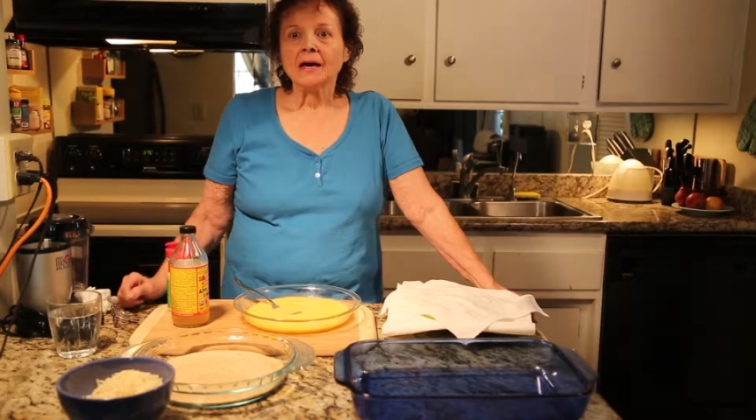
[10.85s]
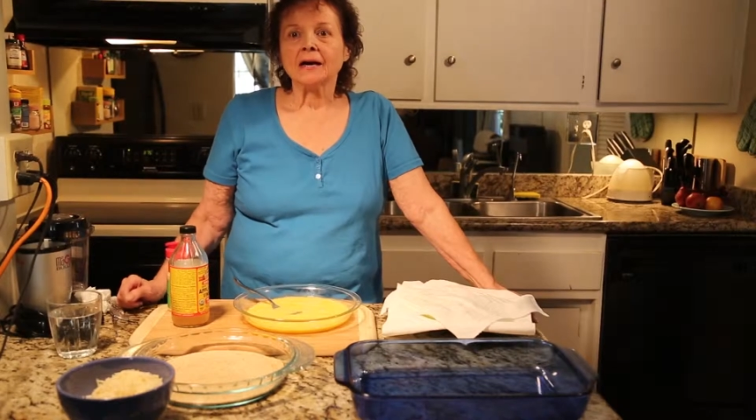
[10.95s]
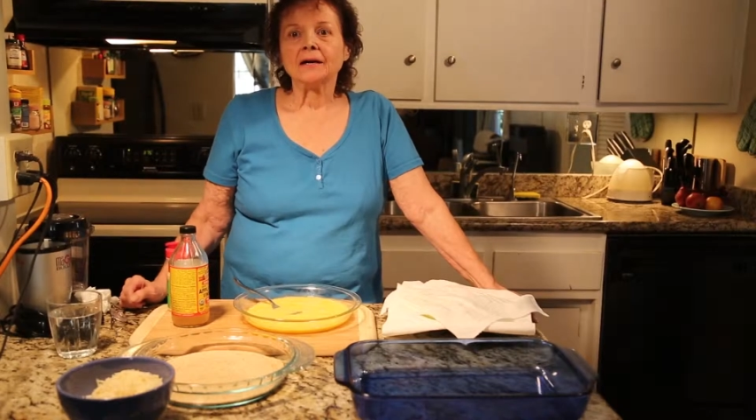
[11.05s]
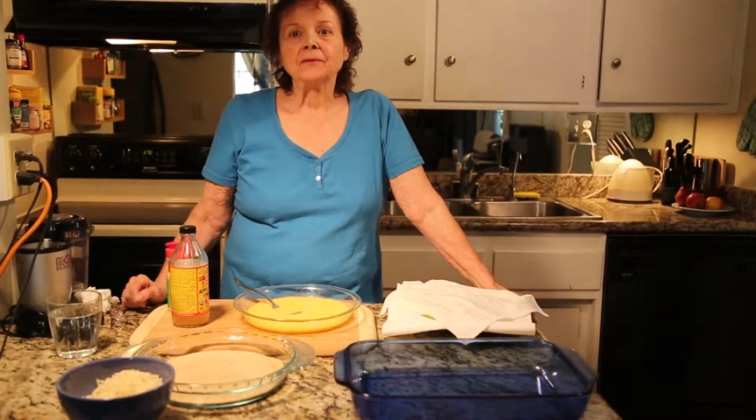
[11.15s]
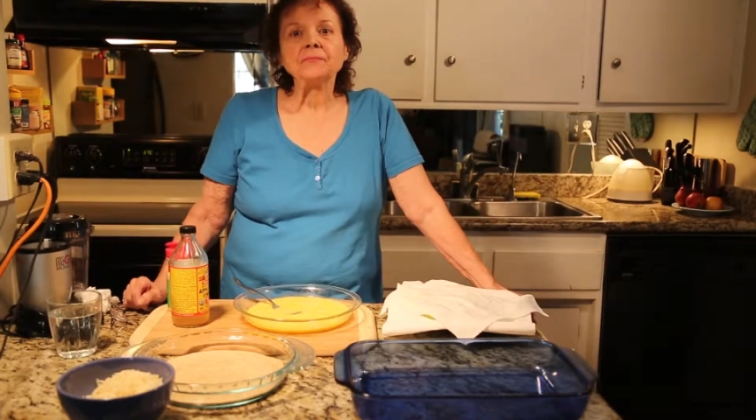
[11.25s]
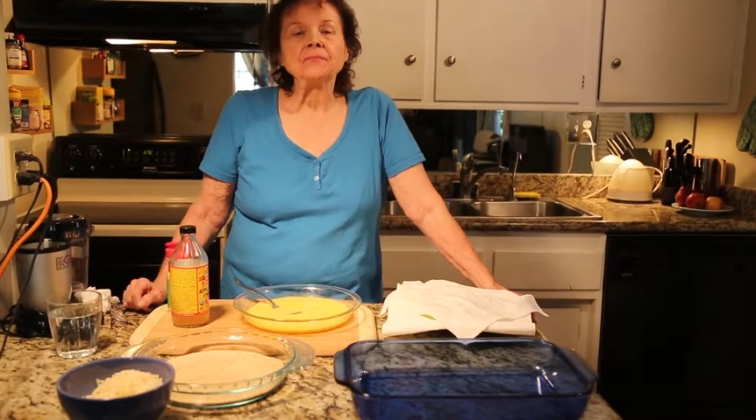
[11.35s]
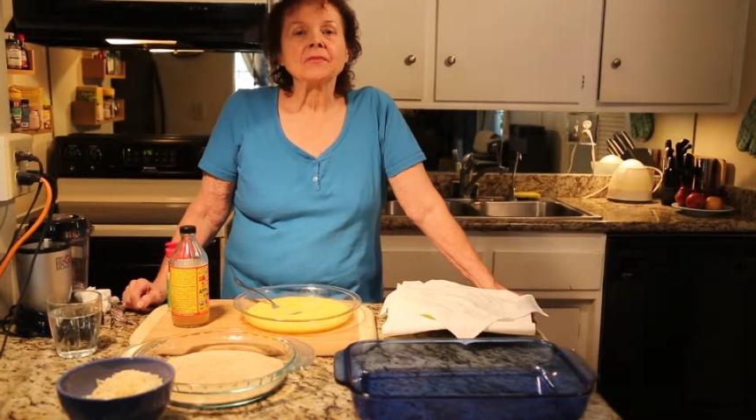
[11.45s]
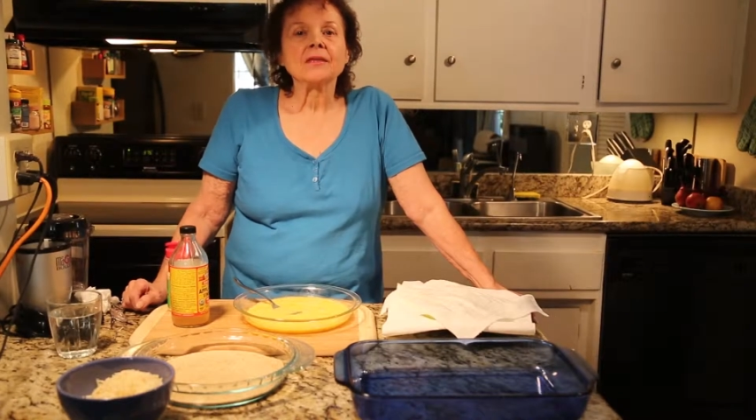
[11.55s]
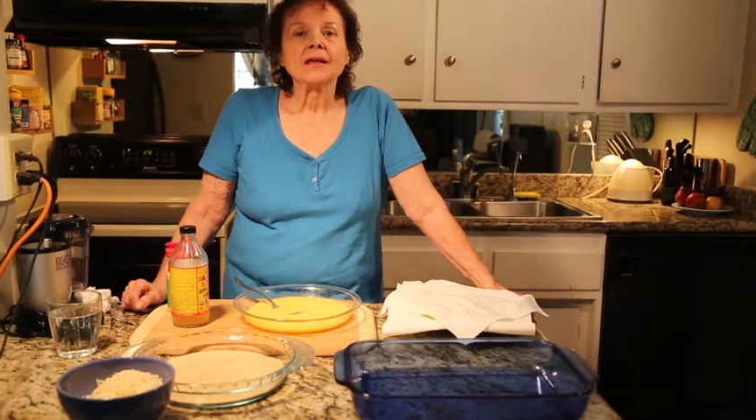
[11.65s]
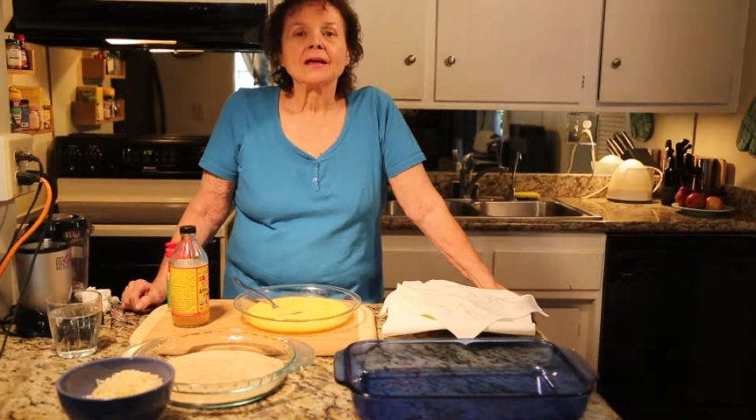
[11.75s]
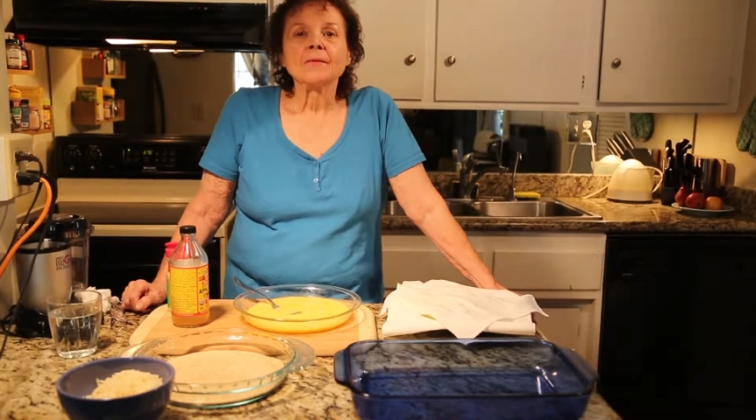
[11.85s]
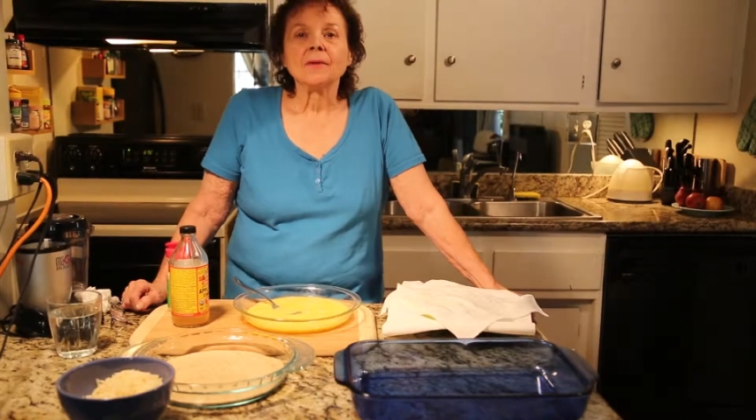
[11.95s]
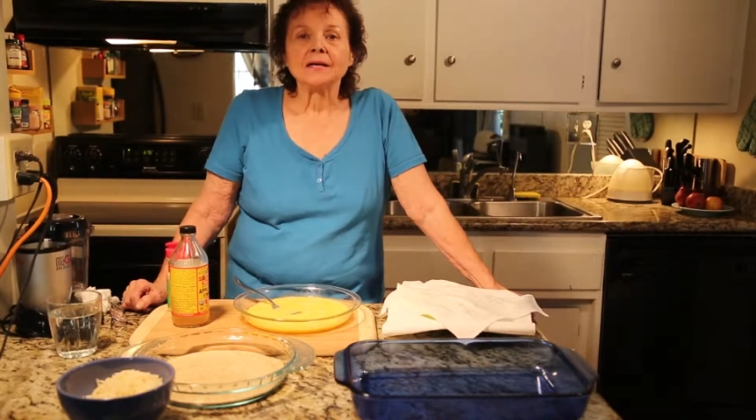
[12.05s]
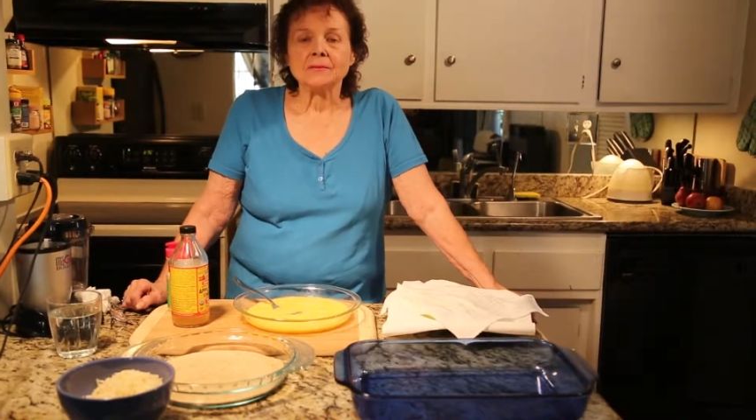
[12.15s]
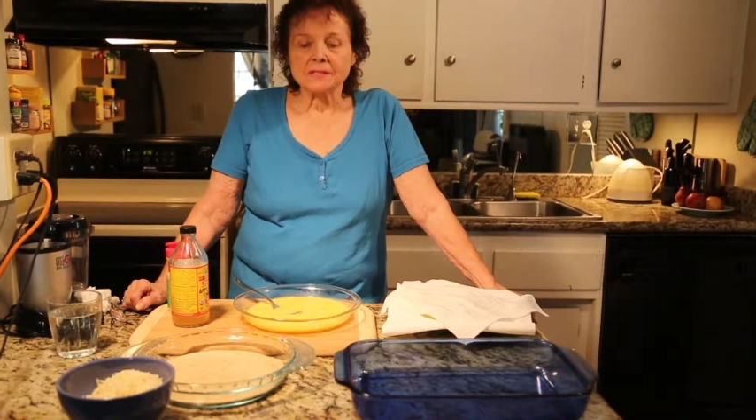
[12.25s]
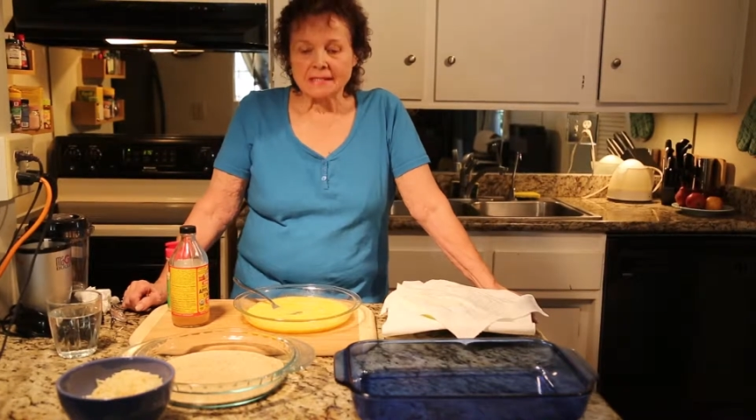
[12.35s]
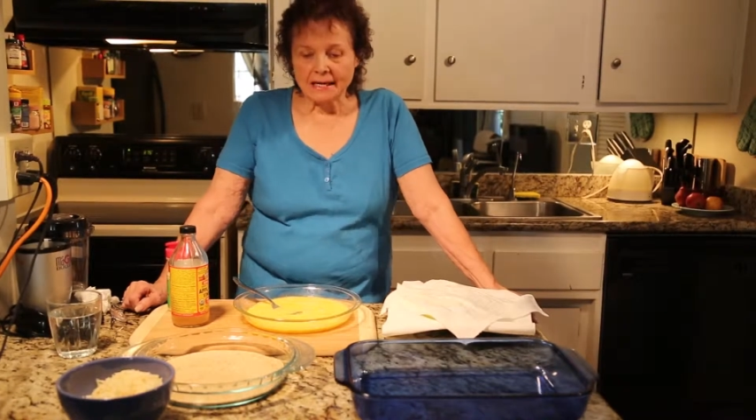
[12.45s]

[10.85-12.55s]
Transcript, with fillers: My name is